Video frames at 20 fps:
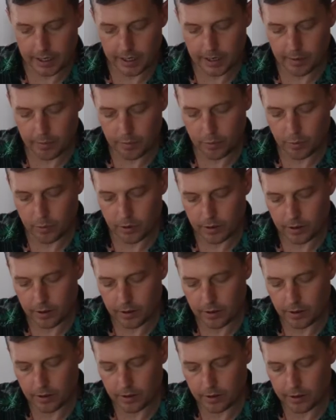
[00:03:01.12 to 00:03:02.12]
end up
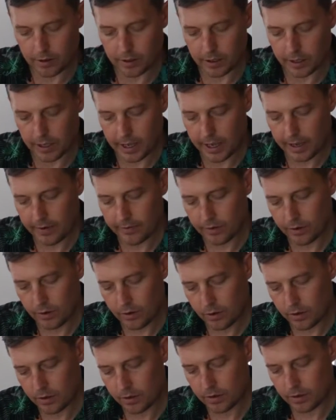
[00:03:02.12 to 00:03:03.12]
with the
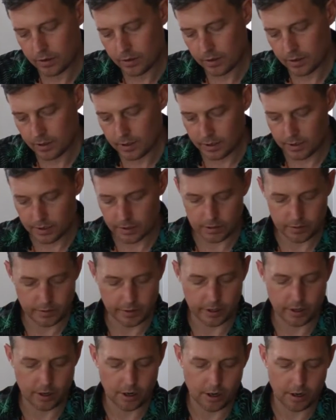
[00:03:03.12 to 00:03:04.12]
avo. So we
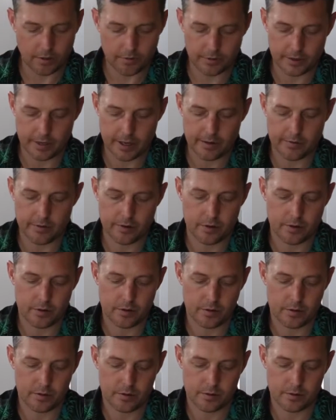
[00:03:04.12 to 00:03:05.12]
got half an avo.